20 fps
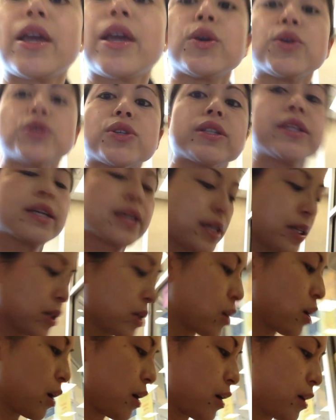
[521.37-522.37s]
I usually get
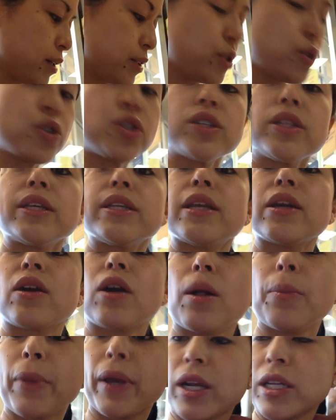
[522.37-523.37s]
called. Usually they
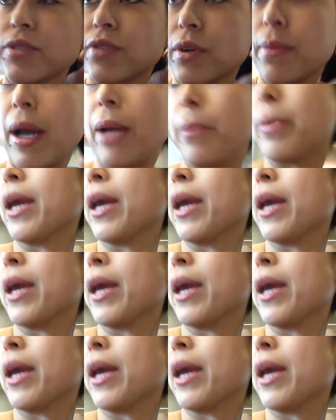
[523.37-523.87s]
call parents for bad